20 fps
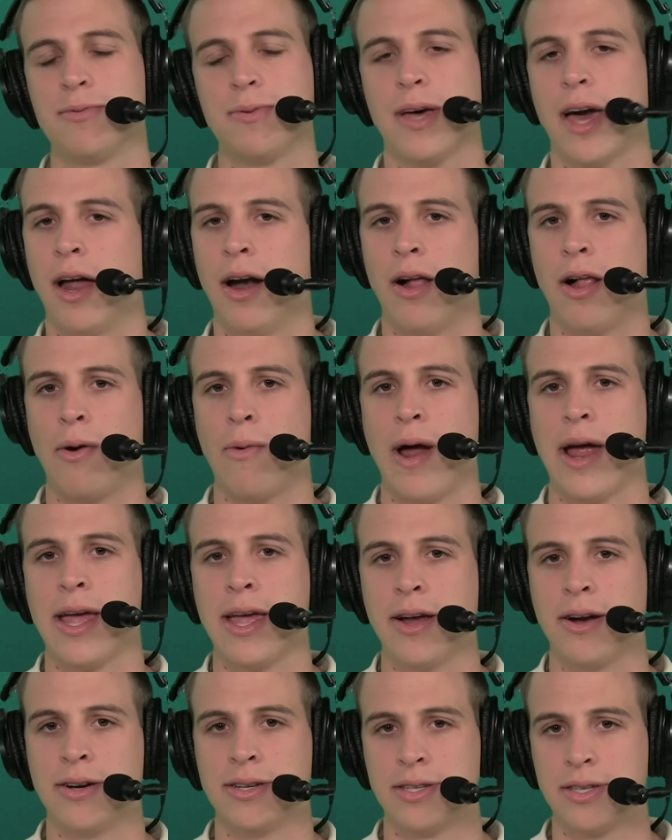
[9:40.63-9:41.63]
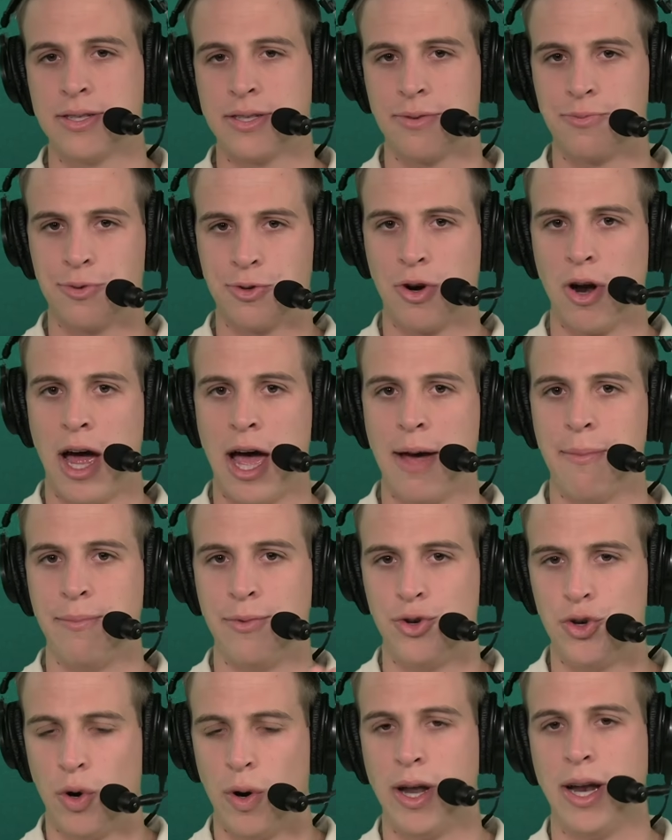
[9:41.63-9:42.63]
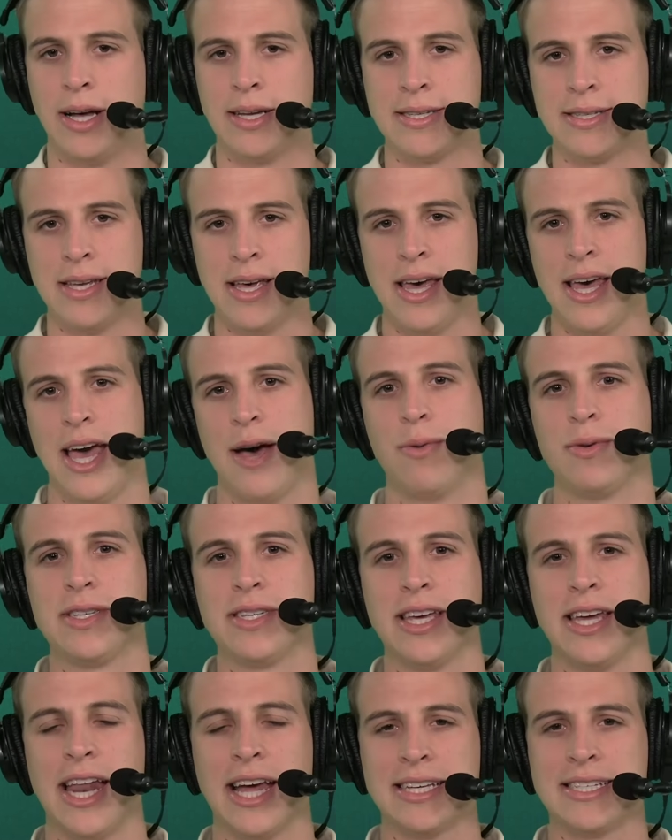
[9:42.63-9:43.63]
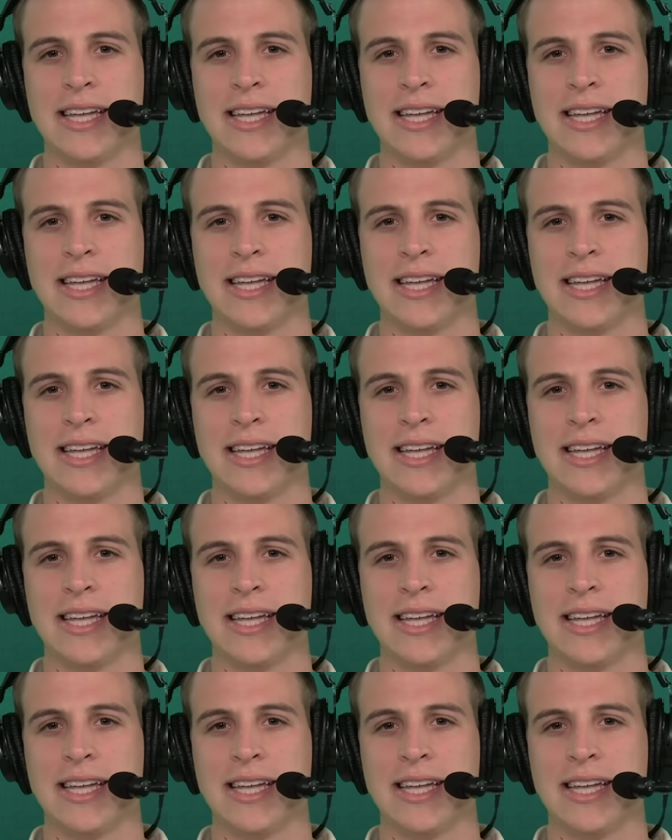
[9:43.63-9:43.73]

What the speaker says: We got it all right here. So subscribe, join us, and we'll see you next